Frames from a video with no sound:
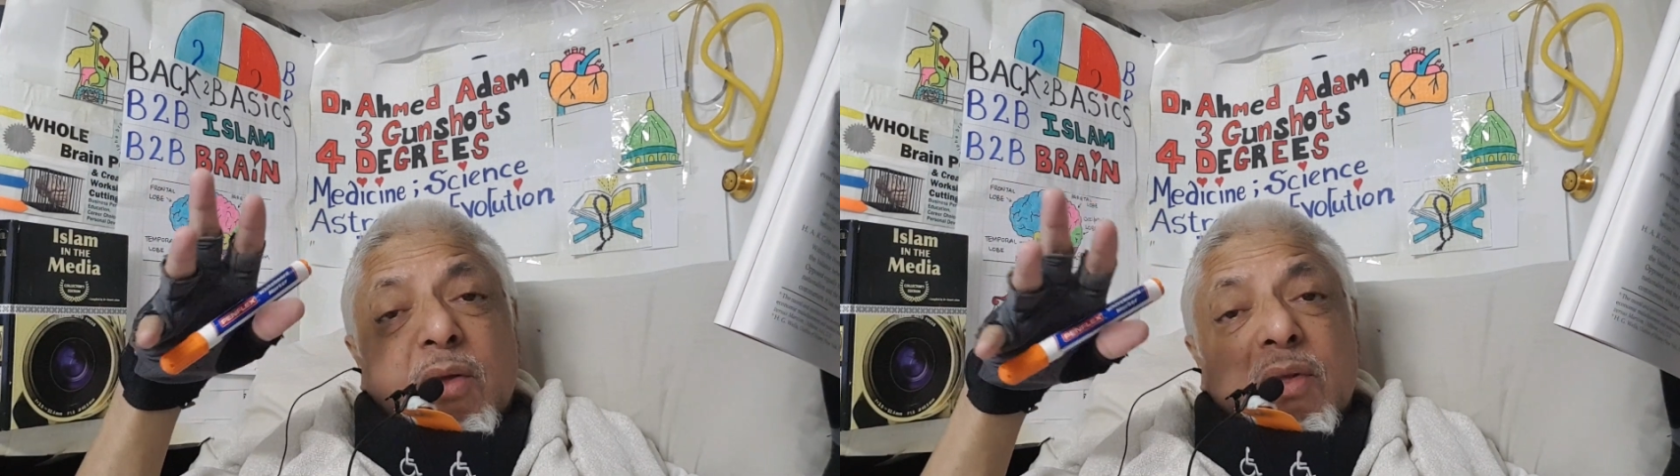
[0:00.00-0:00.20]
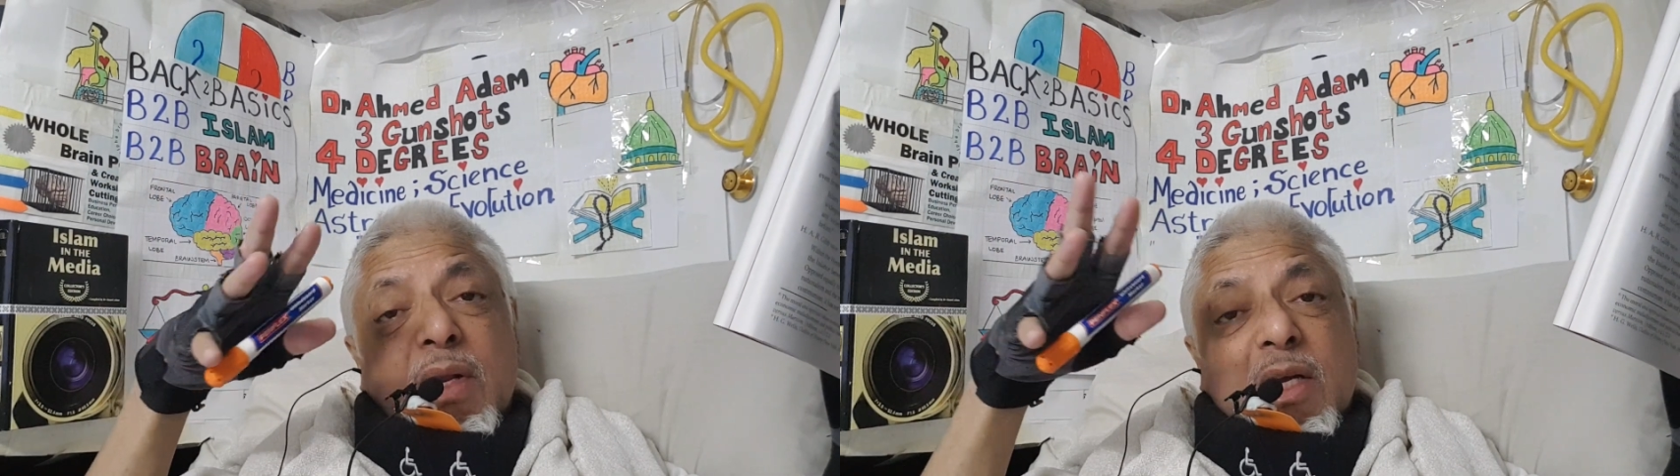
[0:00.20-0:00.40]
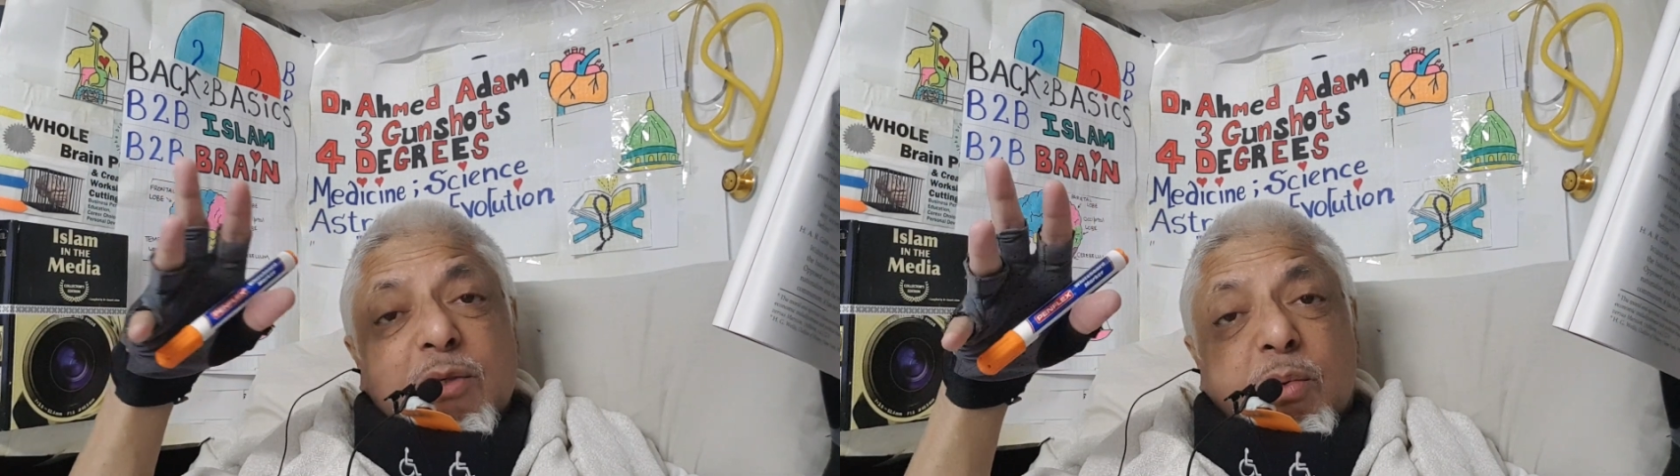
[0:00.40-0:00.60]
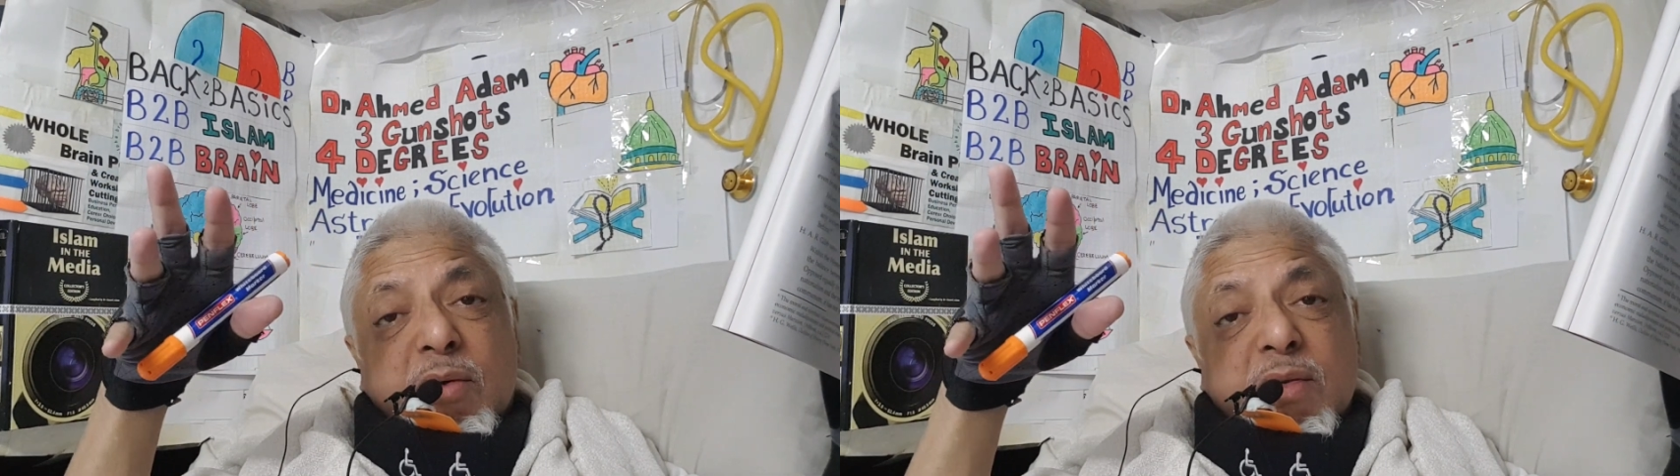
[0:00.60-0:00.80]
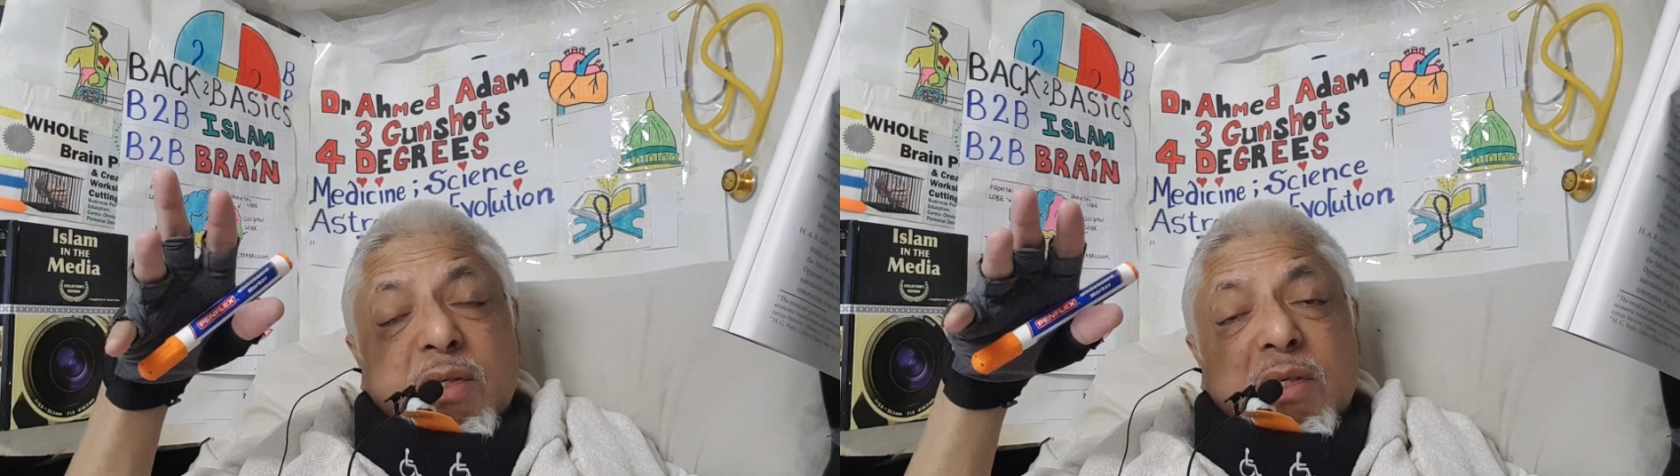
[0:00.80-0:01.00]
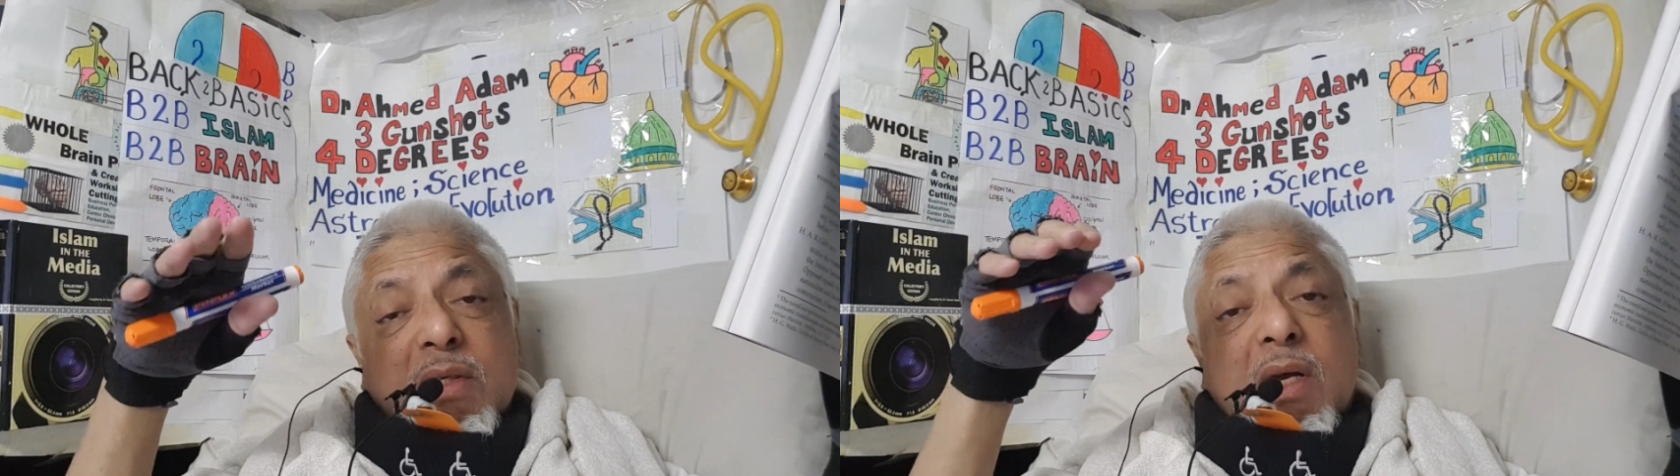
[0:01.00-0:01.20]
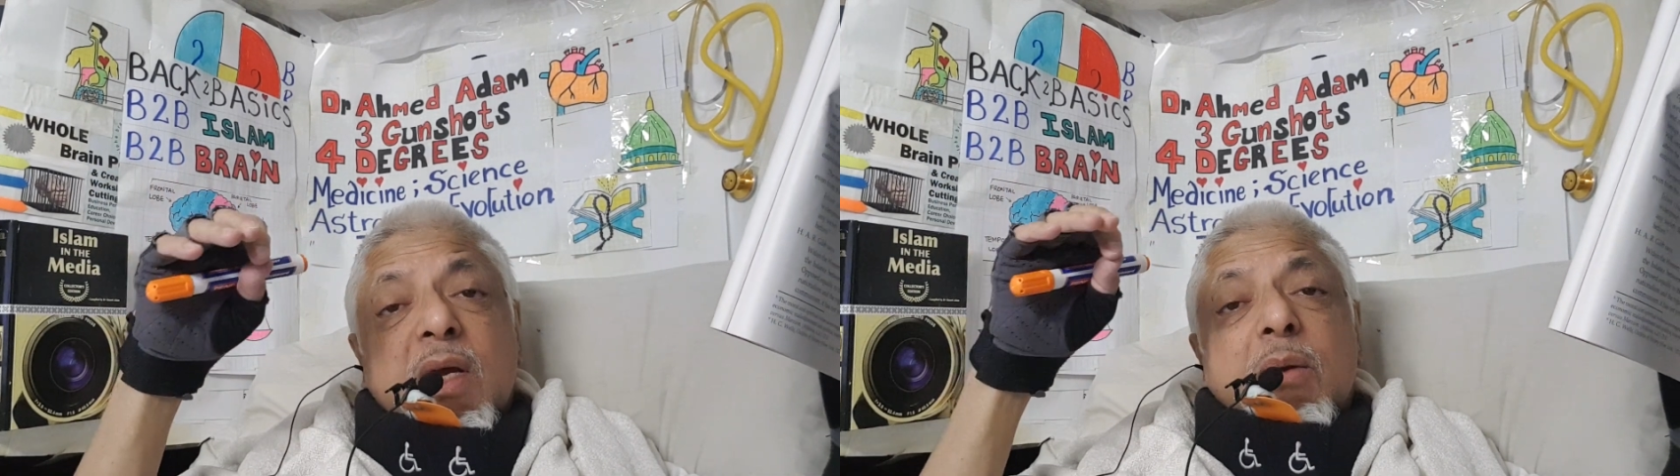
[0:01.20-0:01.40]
of the large provinces.